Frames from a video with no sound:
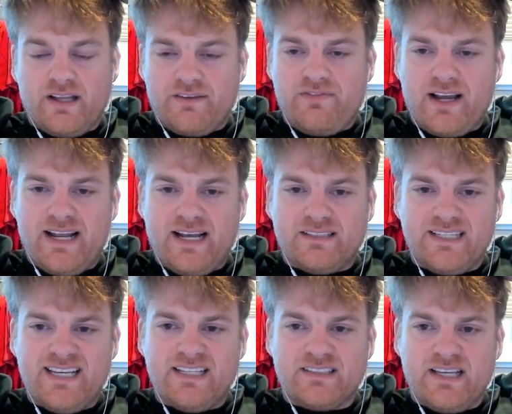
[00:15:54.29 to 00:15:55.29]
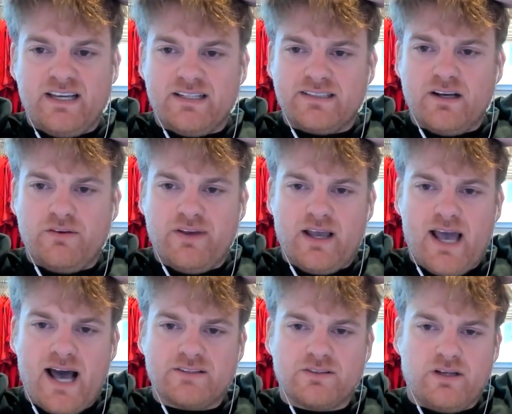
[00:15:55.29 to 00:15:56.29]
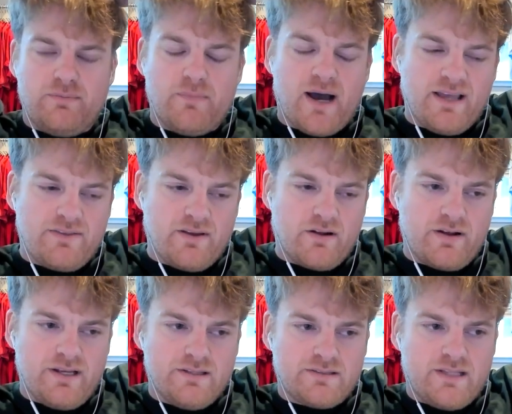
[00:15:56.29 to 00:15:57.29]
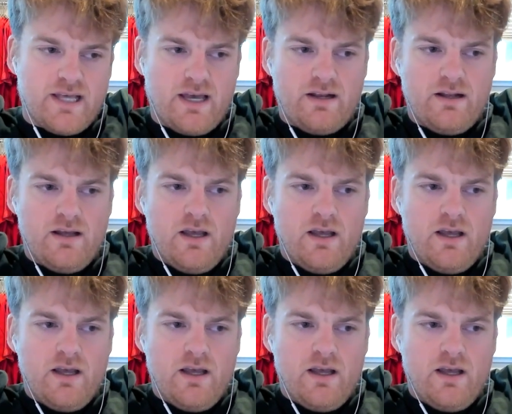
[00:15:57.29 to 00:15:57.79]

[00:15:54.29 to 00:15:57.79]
like finance is itself a hassle. And my theory is that